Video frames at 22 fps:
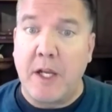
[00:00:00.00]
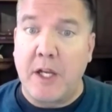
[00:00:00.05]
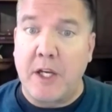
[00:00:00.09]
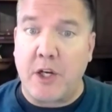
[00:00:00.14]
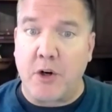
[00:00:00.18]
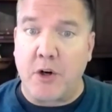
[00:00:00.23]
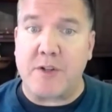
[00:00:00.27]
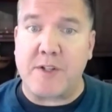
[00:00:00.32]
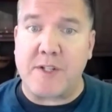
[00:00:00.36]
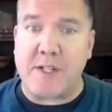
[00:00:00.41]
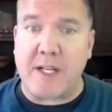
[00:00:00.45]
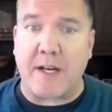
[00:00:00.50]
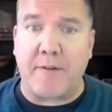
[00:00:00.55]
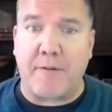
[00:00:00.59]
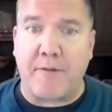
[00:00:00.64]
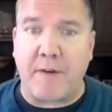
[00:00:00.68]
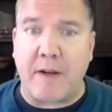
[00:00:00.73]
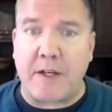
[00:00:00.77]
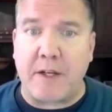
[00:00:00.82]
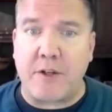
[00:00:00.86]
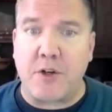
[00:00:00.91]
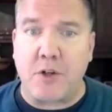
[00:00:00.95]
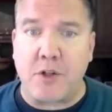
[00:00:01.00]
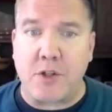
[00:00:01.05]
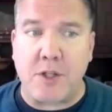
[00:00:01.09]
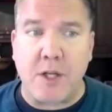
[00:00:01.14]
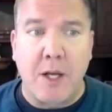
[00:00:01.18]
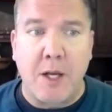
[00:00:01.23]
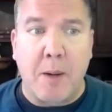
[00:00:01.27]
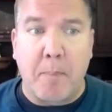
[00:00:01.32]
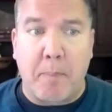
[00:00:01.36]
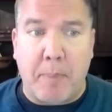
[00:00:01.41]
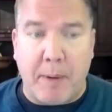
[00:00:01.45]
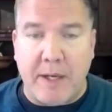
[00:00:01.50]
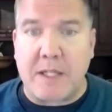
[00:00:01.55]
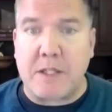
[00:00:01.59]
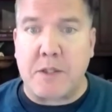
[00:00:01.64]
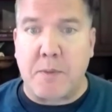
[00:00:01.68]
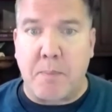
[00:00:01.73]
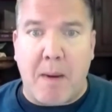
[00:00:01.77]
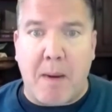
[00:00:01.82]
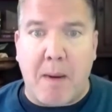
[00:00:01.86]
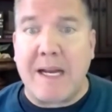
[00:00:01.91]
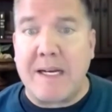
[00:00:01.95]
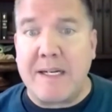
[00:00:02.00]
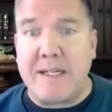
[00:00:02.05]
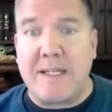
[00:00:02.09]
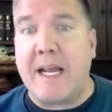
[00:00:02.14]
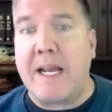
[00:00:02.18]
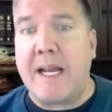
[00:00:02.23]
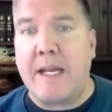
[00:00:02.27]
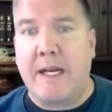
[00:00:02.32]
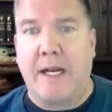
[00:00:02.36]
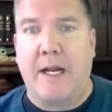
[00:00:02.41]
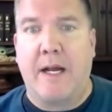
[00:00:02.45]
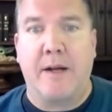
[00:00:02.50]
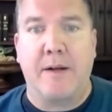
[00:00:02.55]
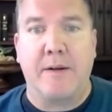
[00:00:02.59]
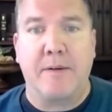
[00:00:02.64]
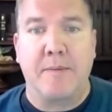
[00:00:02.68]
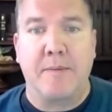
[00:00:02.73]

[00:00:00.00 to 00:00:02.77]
your set of features but it's my data